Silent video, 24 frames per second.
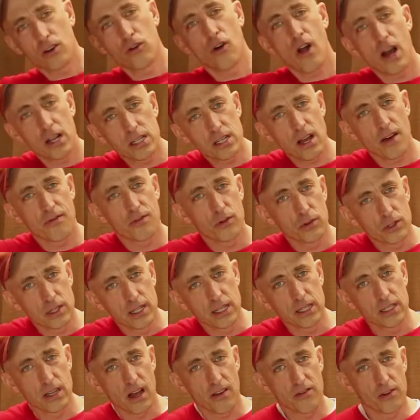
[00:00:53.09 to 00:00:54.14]
cross off those
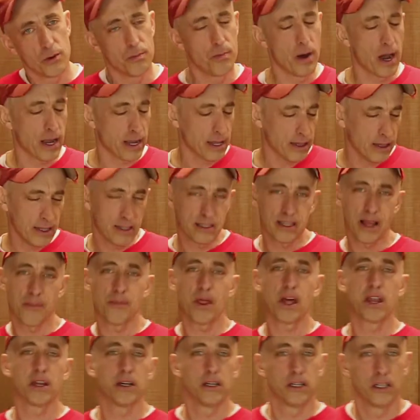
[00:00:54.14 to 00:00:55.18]
things off your bucket list. I'm
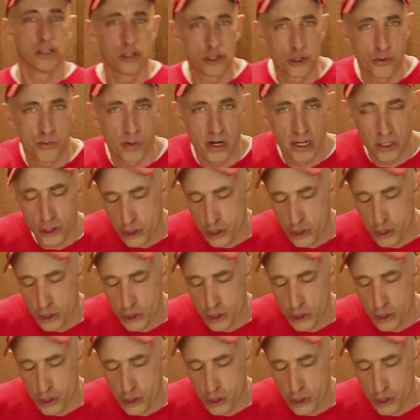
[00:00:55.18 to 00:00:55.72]
not a spring